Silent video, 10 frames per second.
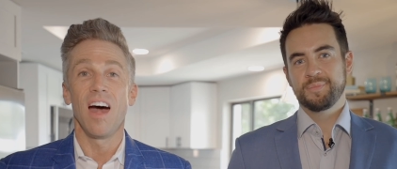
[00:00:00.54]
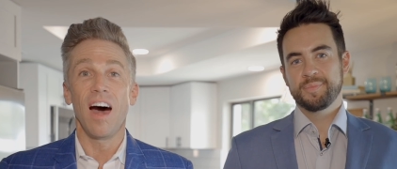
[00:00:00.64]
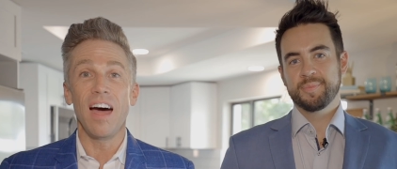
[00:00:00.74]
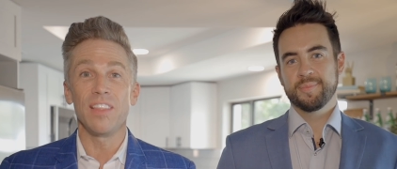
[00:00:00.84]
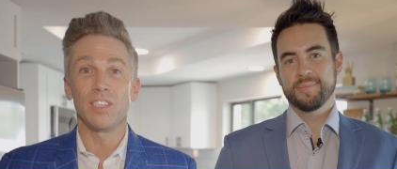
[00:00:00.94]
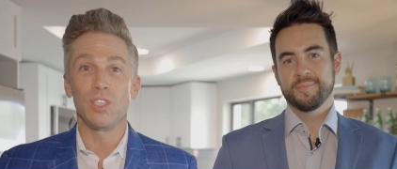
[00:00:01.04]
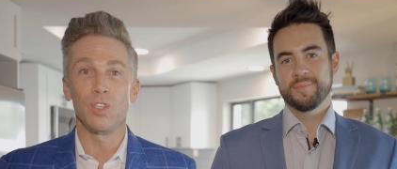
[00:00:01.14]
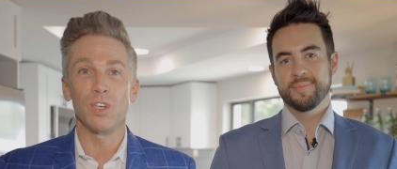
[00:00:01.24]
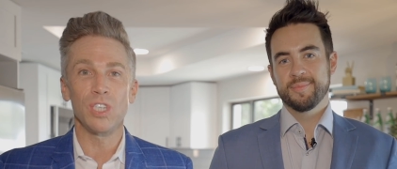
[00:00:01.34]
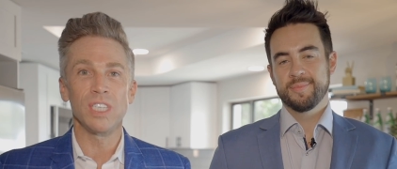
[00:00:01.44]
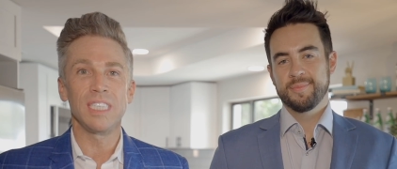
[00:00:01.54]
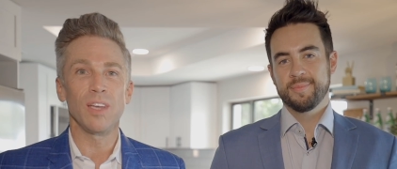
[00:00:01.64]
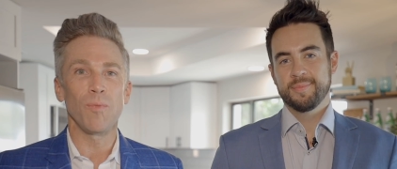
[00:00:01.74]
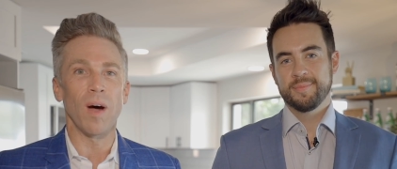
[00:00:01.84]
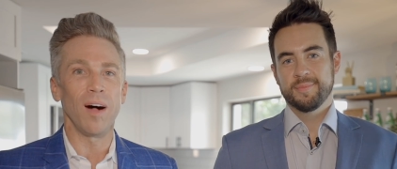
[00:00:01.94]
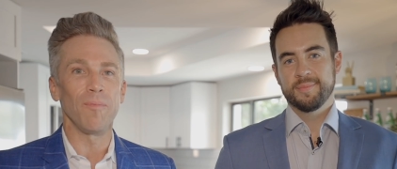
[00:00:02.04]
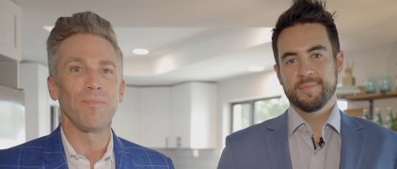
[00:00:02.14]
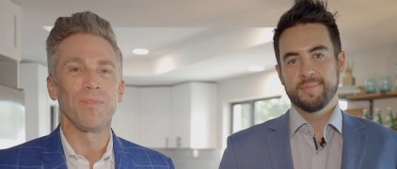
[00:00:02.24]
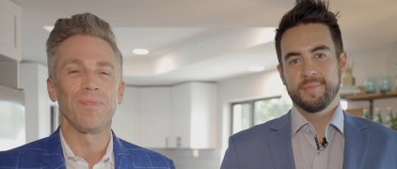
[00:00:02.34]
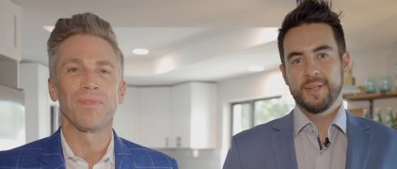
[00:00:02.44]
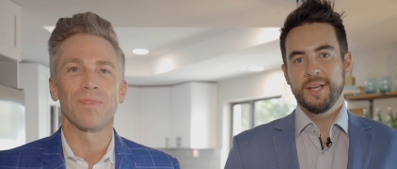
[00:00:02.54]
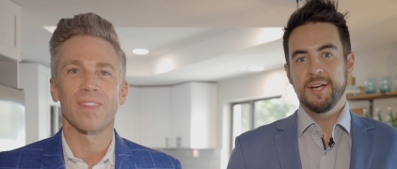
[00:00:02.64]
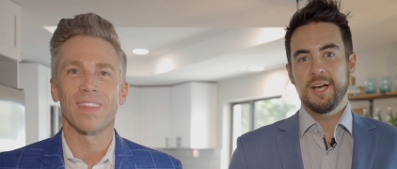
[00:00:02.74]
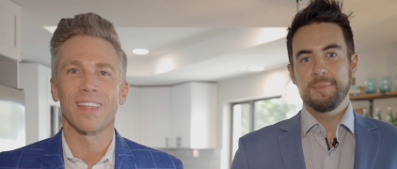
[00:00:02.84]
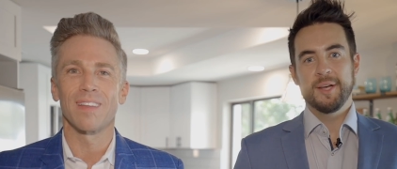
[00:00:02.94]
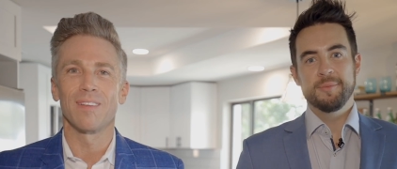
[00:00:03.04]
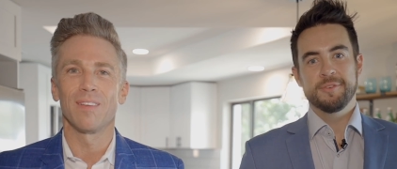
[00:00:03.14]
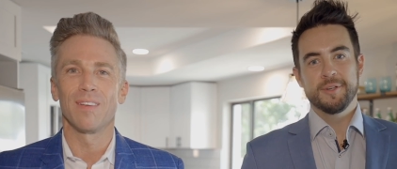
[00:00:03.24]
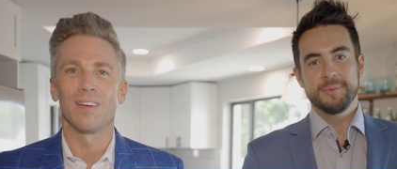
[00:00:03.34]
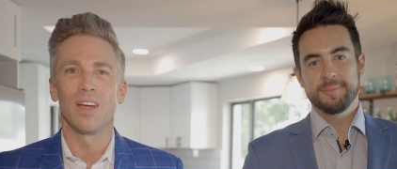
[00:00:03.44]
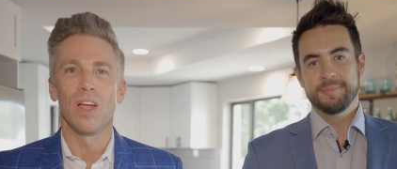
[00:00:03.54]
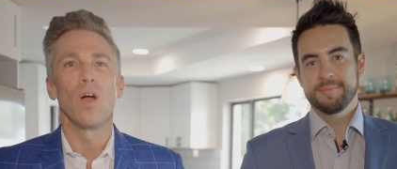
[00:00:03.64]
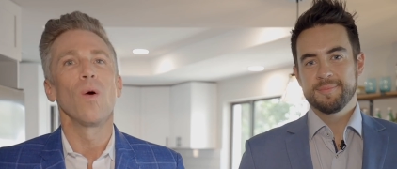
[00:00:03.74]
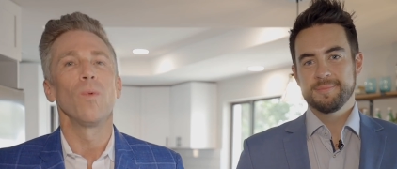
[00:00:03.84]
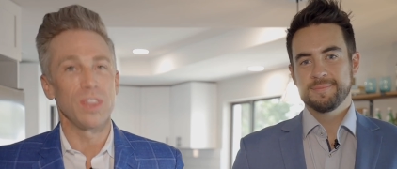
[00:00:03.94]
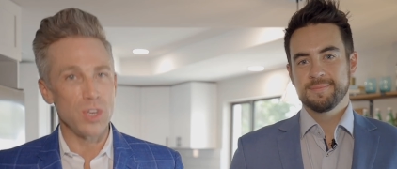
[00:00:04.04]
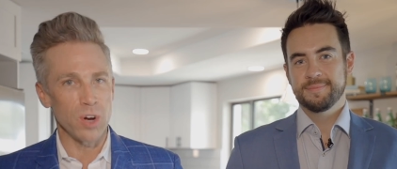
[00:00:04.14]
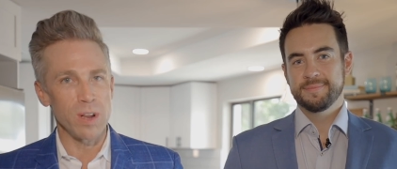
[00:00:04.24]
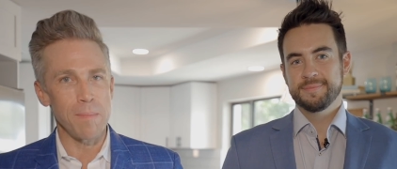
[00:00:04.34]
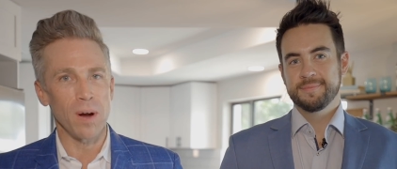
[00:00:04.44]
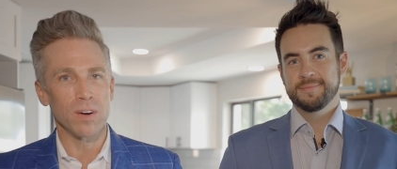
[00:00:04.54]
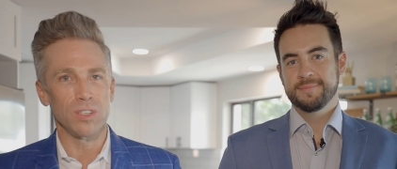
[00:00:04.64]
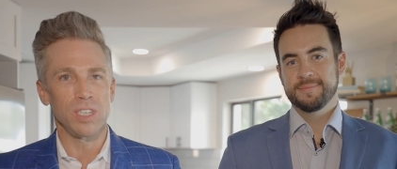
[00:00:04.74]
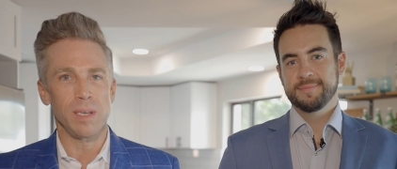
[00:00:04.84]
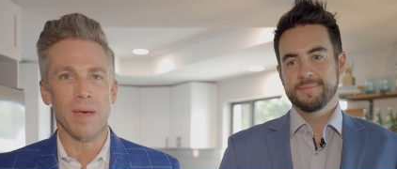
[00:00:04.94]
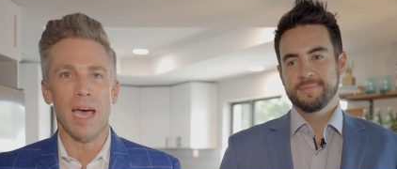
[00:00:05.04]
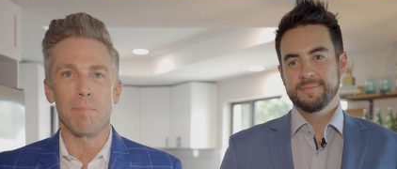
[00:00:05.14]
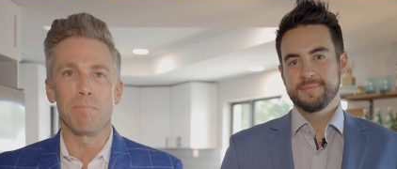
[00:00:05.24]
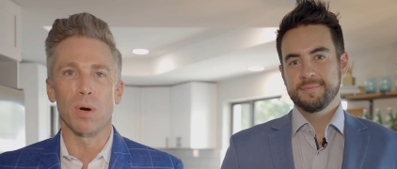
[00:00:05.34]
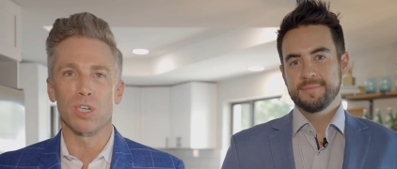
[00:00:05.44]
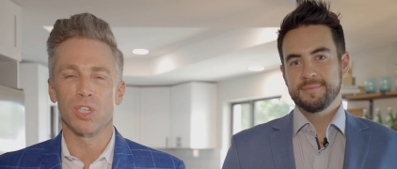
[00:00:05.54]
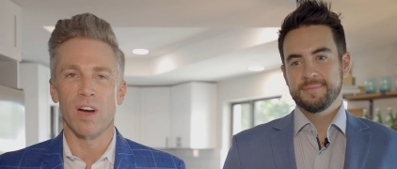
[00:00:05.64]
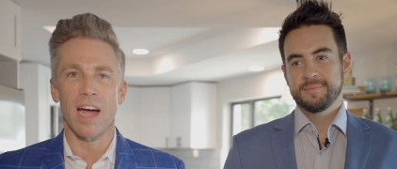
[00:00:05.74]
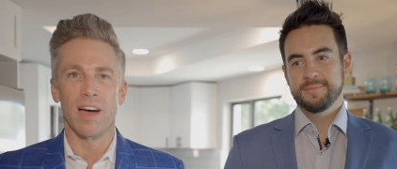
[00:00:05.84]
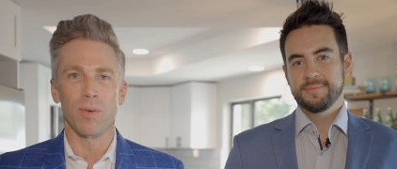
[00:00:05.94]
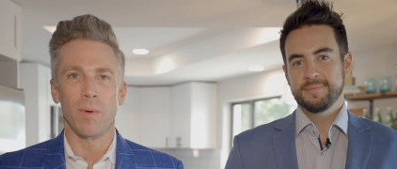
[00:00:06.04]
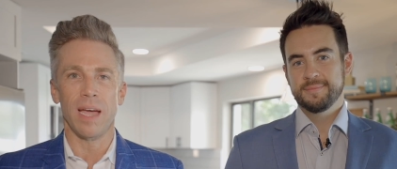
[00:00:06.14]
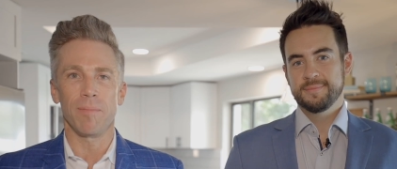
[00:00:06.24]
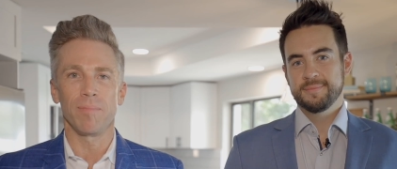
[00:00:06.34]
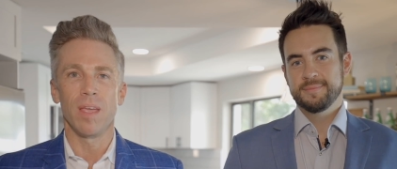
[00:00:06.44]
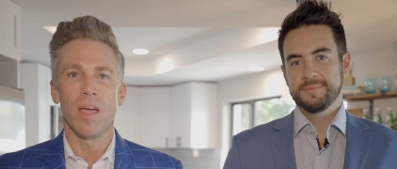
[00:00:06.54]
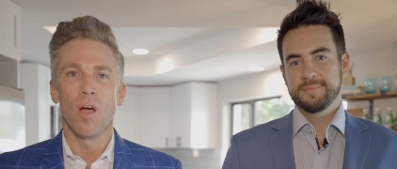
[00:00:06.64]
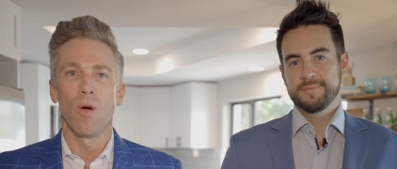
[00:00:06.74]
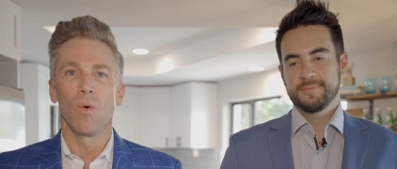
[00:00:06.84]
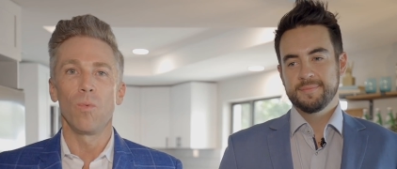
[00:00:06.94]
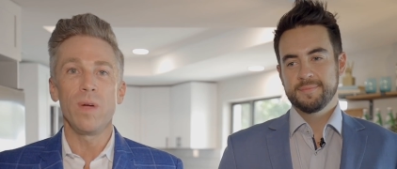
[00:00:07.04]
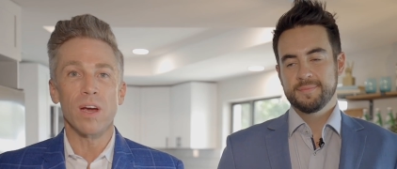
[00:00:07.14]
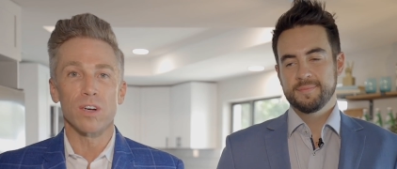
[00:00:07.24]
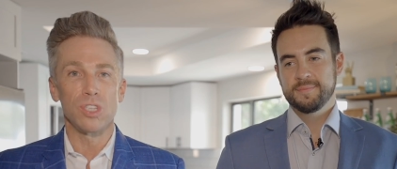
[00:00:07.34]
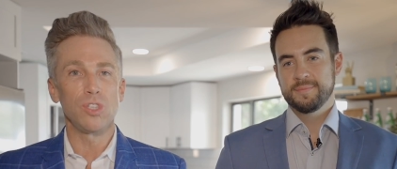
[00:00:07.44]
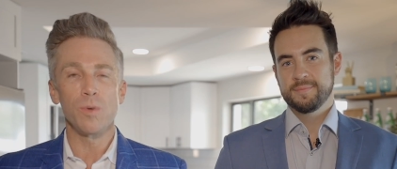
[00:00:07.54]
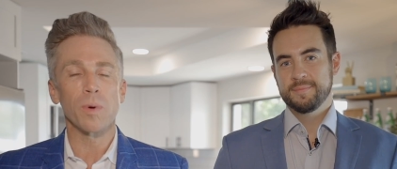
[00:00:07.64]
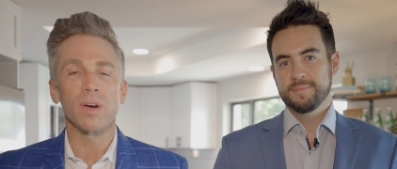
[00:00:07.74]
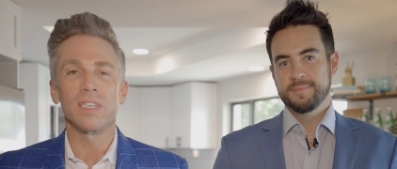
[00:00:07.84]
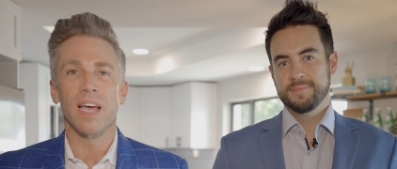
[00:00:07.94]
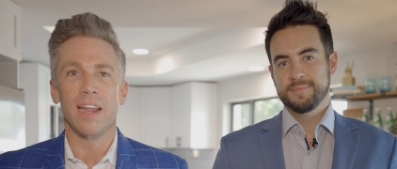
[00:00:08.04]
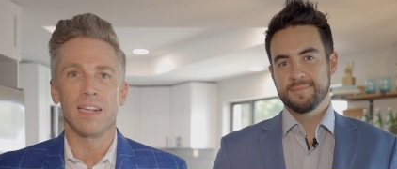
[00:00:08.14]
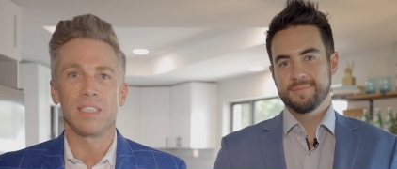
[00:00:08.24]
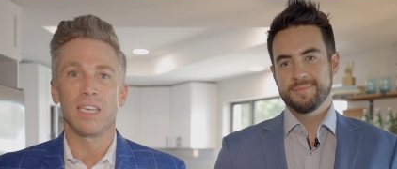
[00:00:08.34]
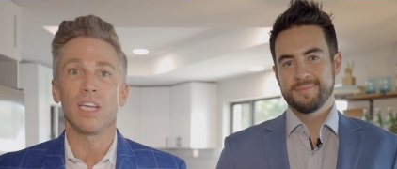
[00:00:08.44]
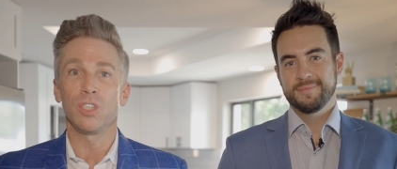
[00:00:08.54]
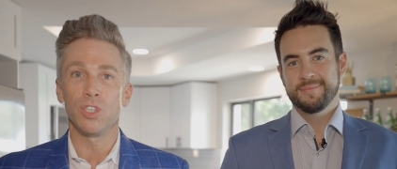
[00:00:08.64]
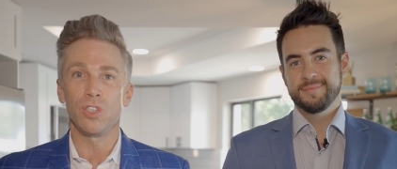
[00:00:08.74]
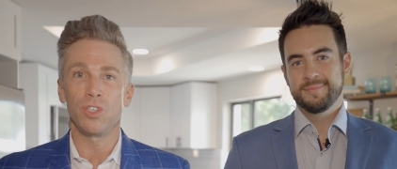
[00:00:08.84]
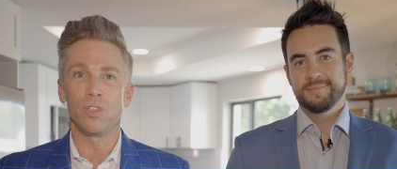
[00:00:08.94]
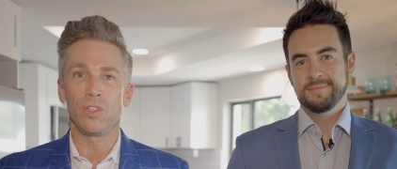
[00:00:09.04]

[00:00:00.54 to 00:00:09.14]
Speaker 1: Hi, this is Christian Sidwell. And I'm Adam Furman. With the Journey Partners team at Berkshire Hathaway. We are super excited to introduce you